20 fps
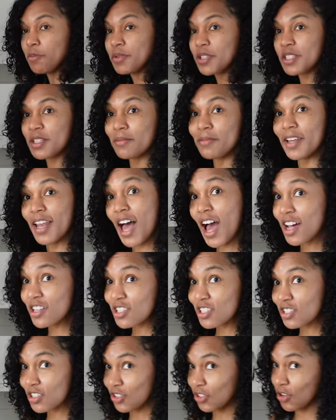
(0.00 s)
helps them
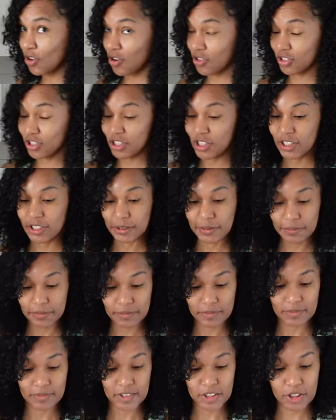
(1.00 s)
last longer.
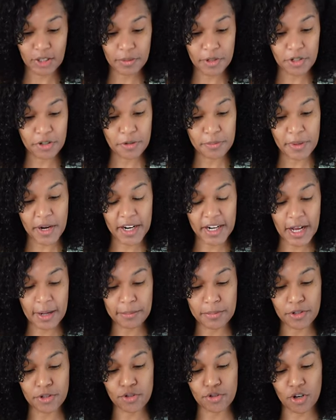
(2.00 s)
So I'm gonna do a
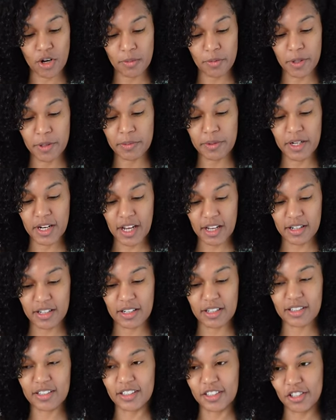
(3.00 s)
pineapple, strawberry,
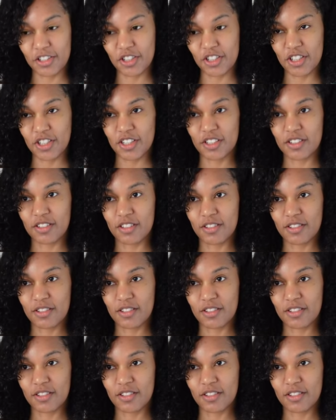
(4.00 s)
banana, lychee,